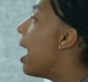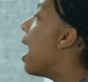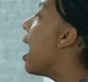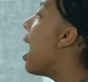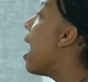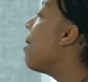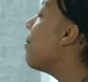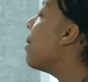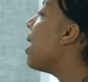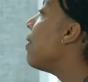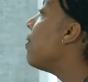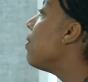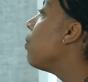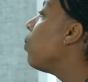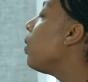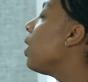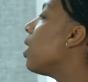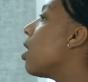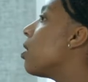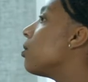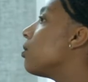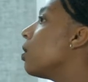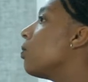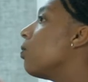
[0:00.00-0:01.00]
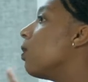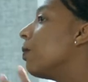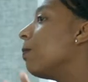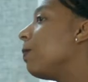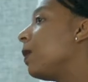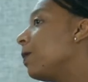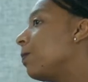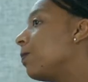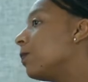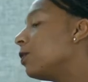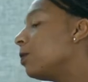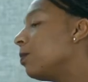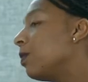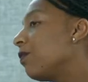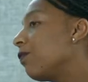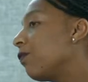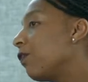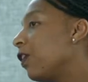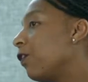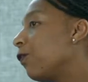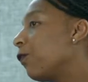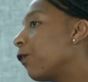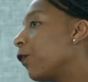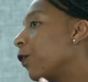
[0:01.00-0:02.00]
Um, and then we also want people to be
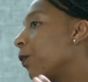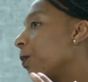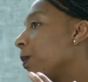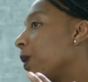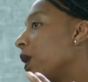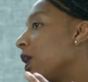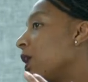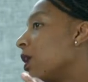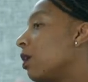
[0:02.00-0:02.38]
free from